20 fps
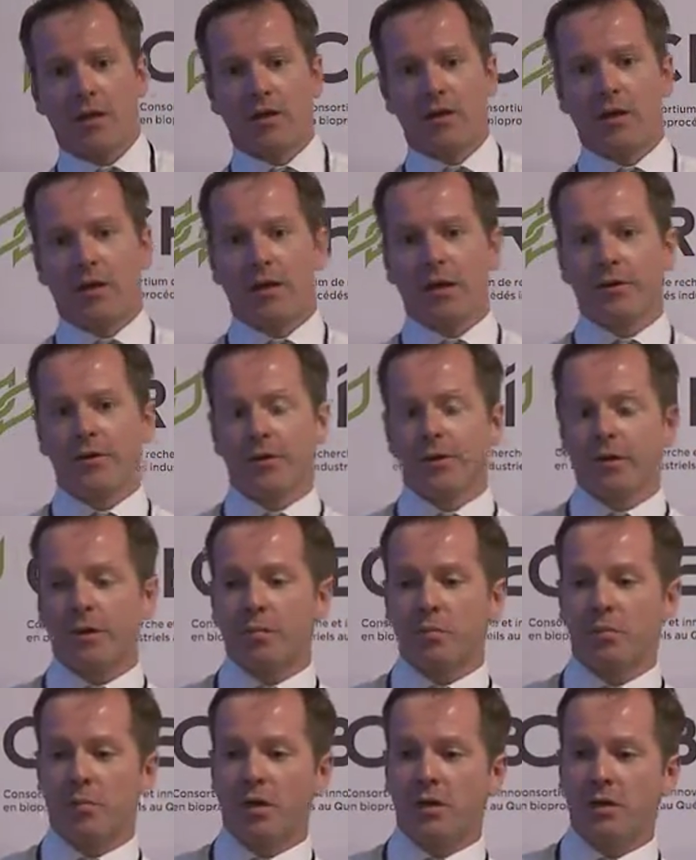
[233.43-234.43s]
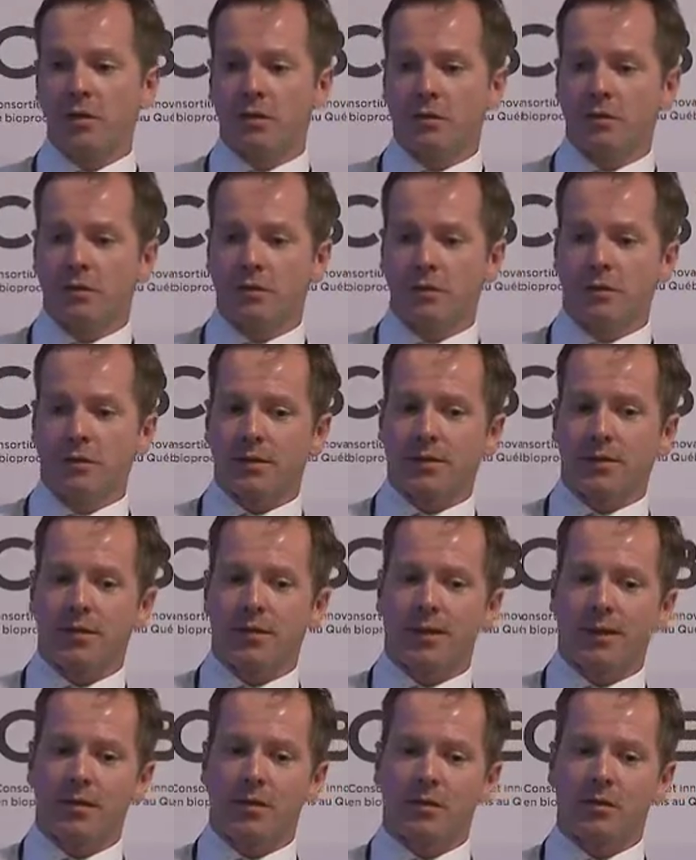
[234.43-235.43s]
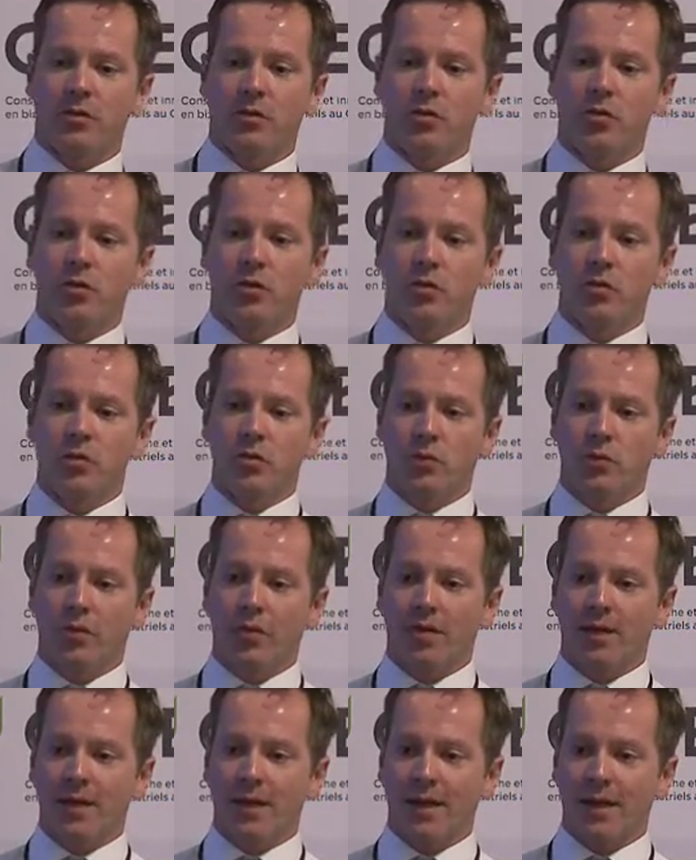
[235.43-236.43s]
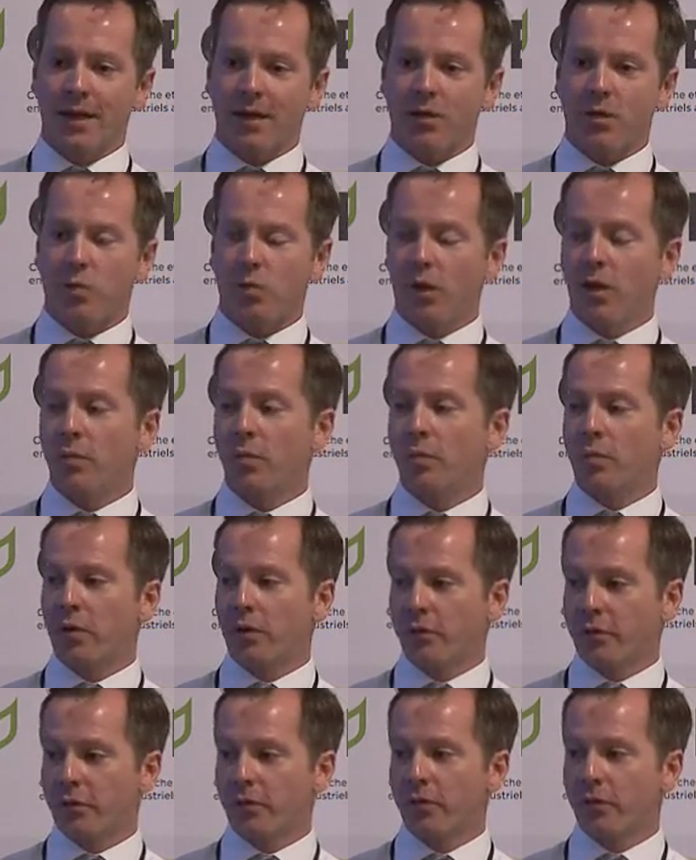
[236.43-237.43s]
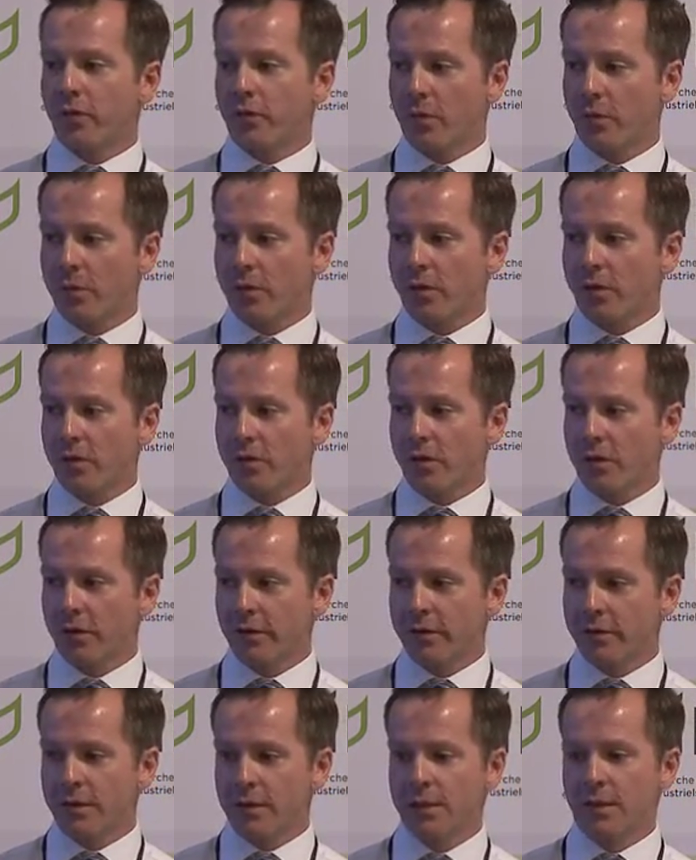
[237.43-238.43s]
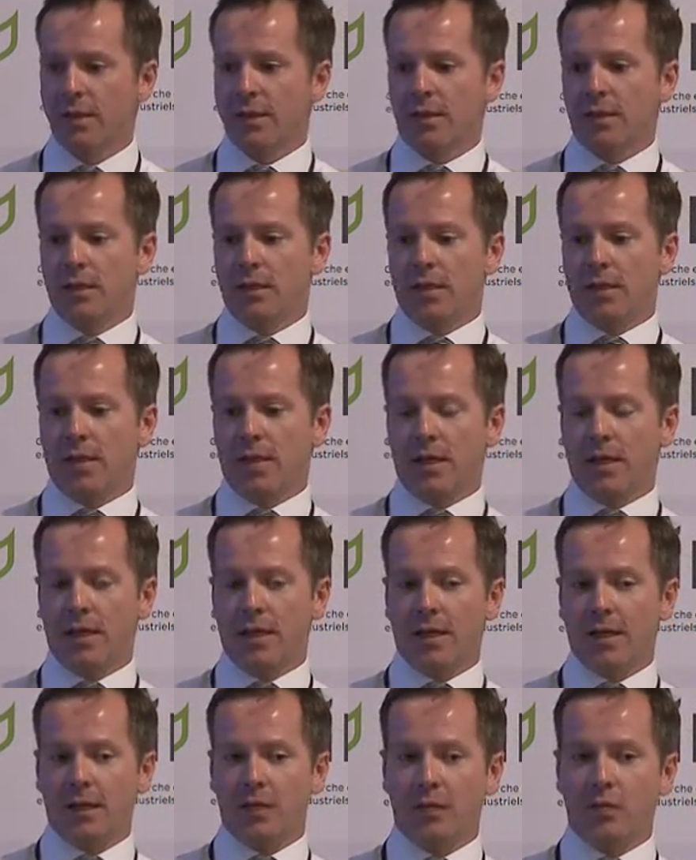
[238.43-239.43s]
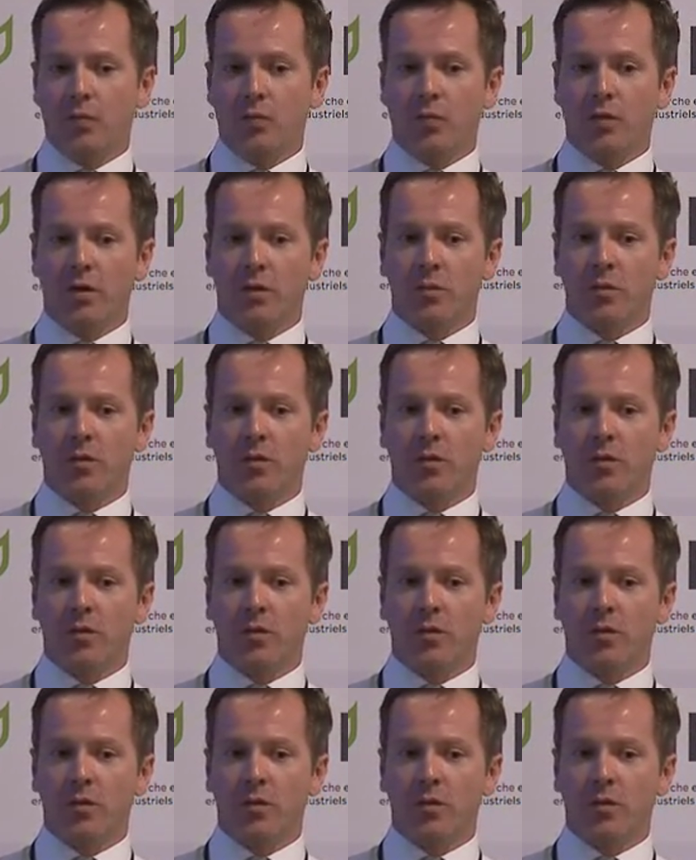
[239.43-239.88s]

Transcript: An alternate model that you select one partner from the start and will